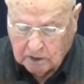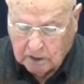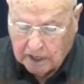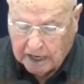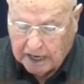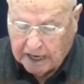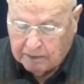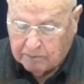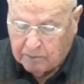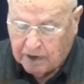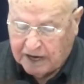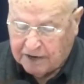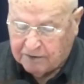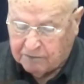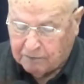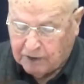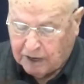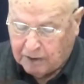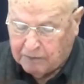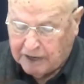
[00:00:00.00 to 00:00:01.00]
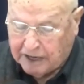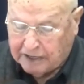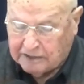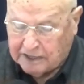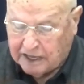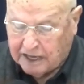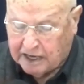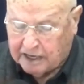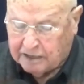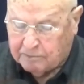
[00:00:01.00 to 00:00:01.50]
And my and
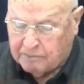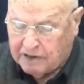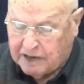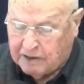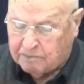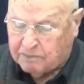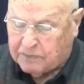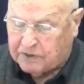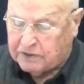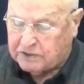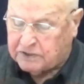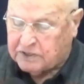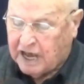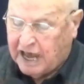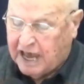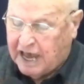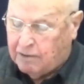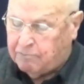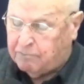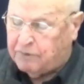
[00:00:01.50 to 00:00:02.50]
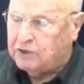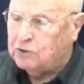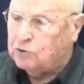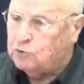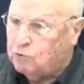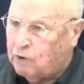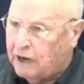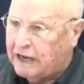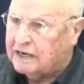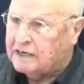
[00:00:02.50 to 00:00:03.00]
they members have been
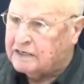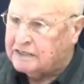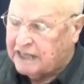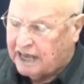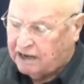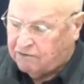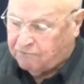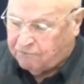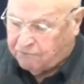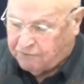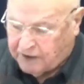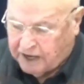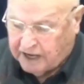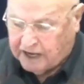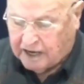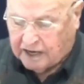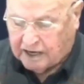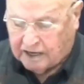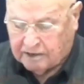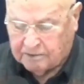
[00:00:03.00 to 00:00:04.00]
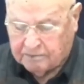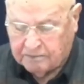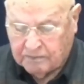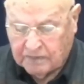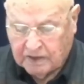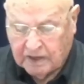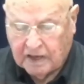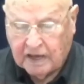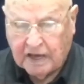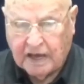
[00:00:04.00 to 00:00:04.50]
dwelt unfair,
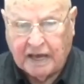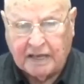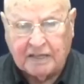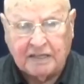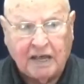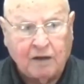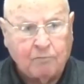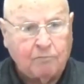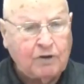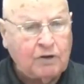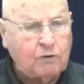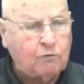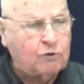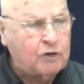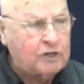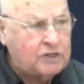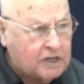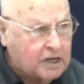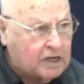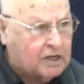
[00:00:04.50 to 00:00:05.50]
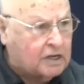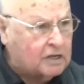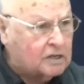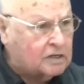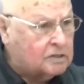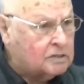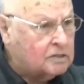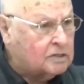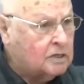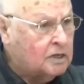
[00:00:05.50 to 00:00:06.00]
and they've been
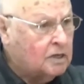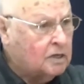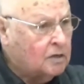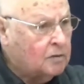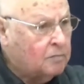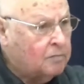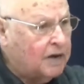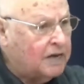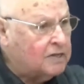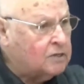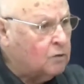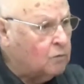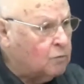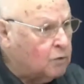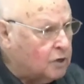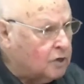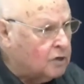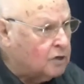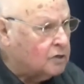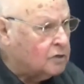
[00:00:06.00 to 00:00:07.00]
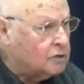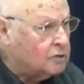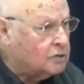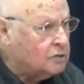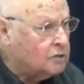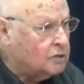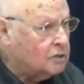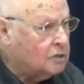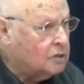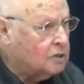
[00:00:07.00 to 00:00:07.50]
ridiculed by the world.
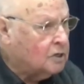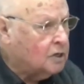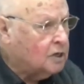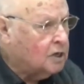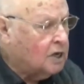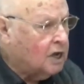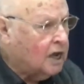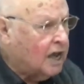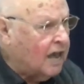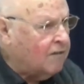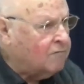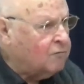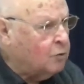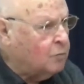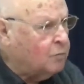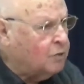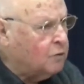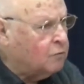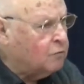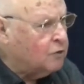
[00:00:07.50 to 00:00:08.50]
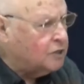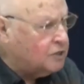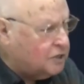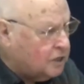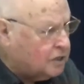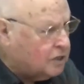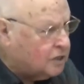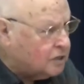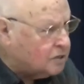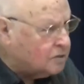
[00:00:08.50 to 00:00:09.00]
Have you been
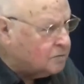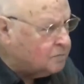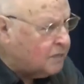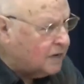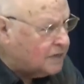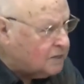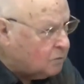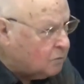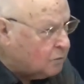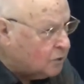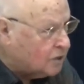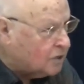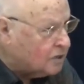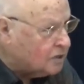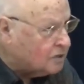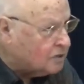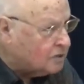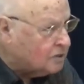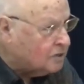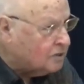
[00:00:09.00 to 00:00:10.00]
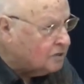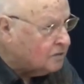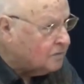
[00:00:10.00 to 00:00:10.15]
ridiculed by the world?